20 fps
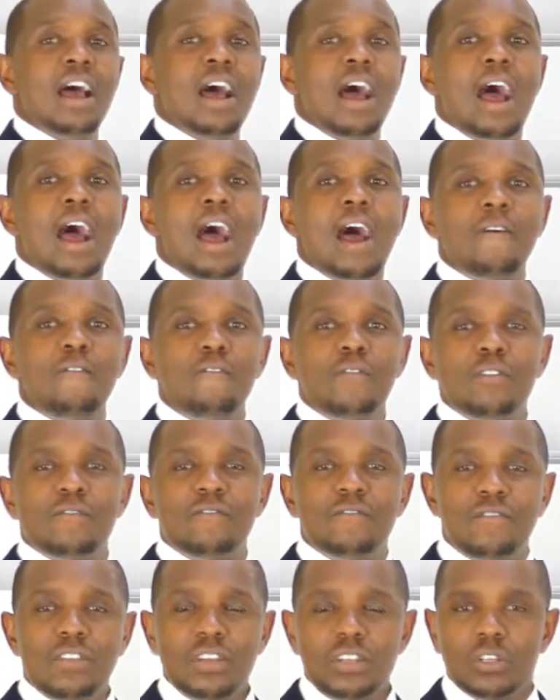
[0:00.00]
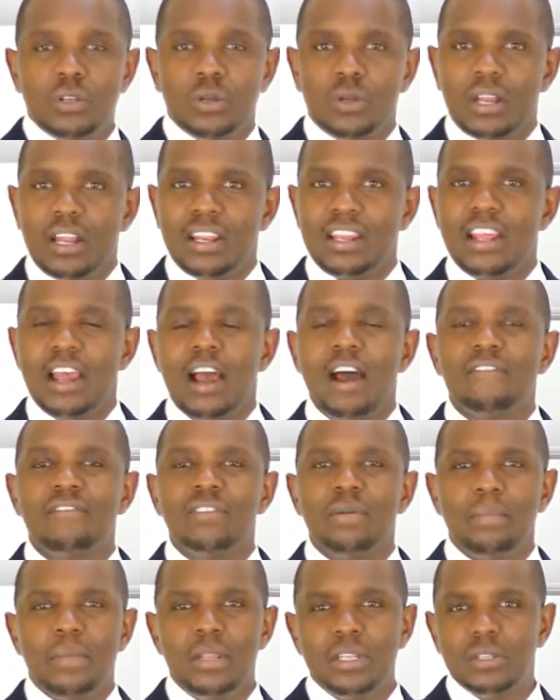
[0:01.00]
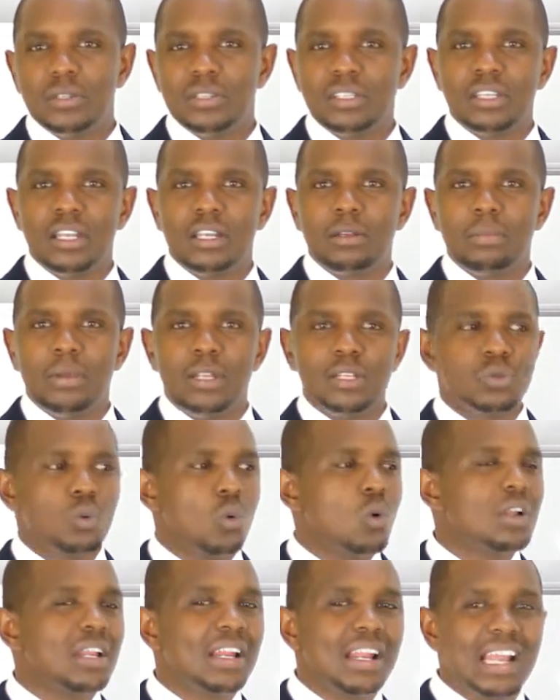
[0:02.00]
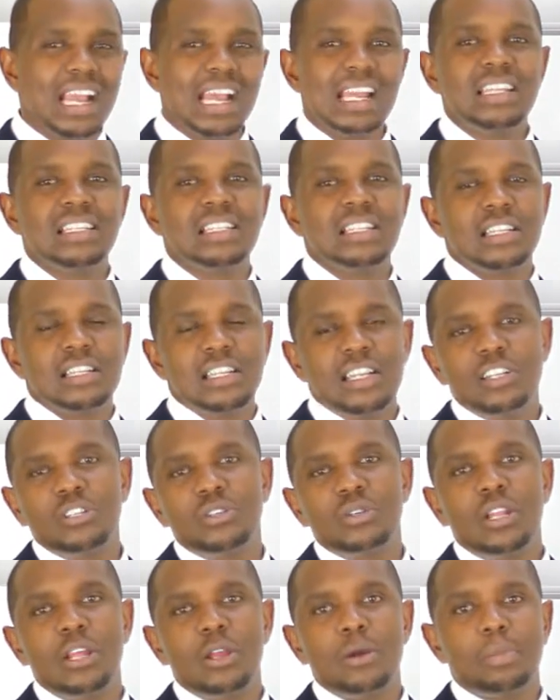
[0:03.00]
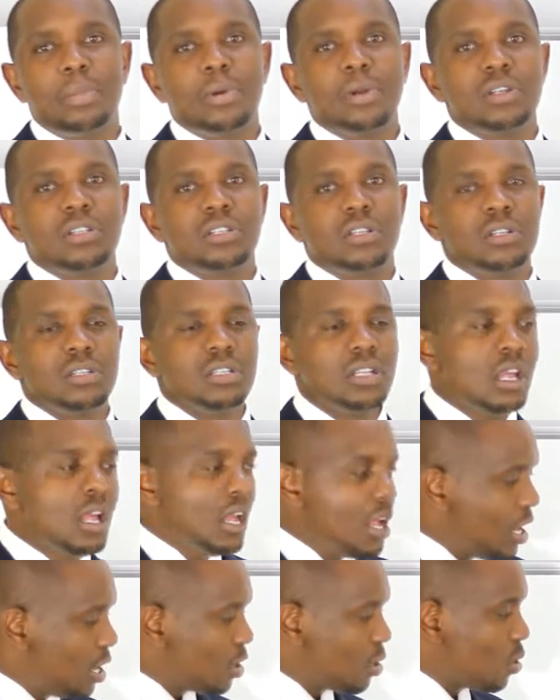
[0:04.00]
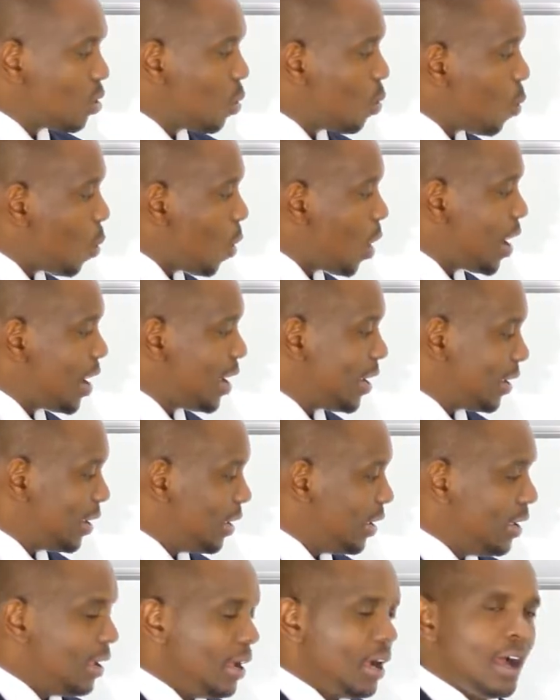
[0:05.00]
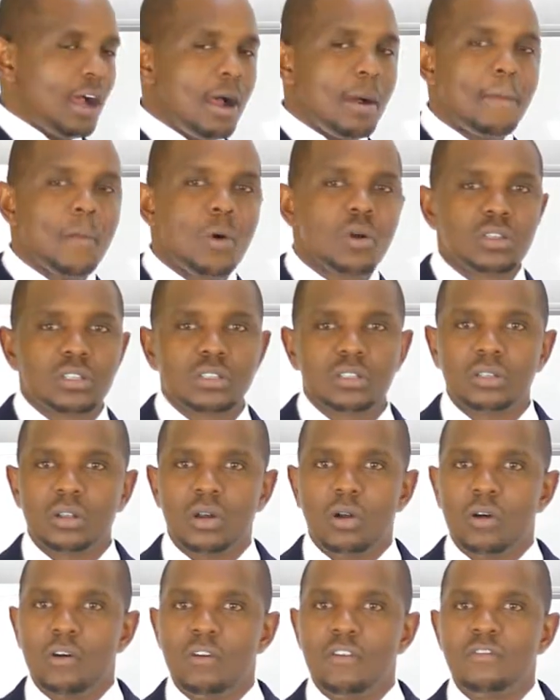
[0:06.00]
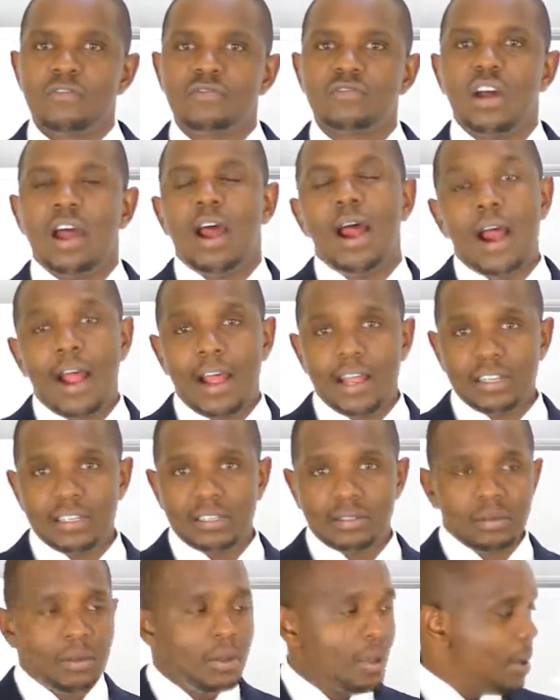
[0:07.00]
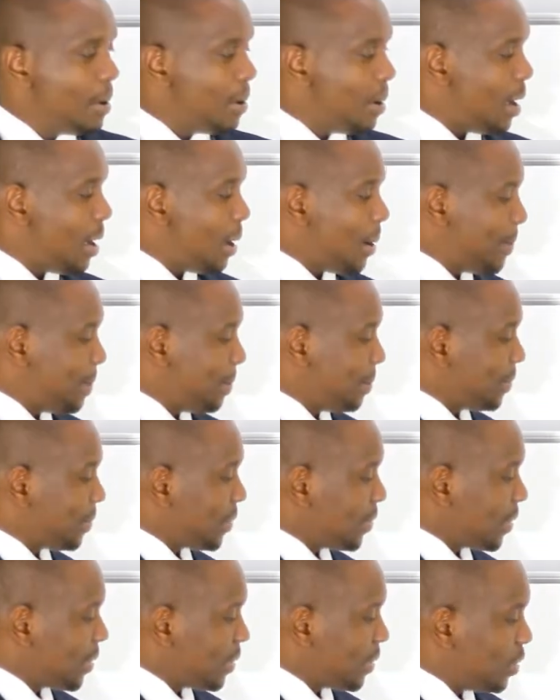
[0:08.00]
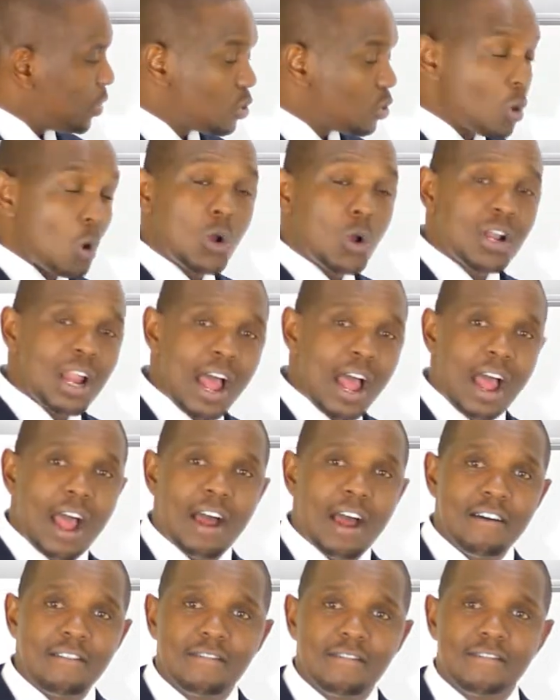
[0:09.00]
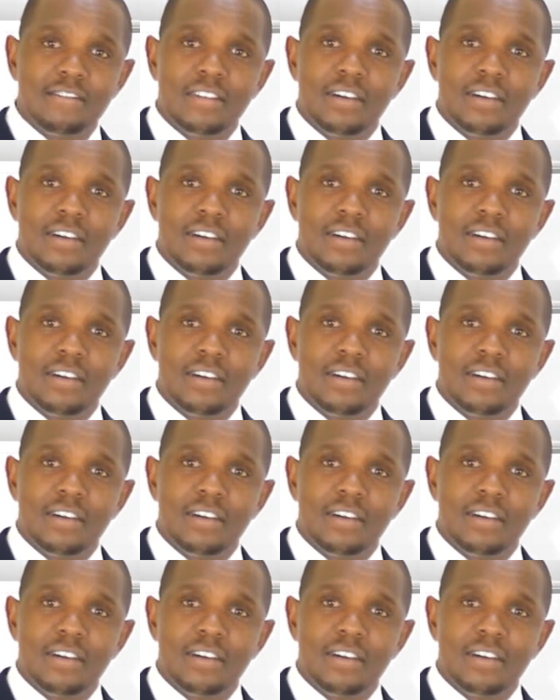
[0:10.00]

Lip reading: have the vision and they have the mission statements, what guides the day-to-day operations. I don't know why most of us don't have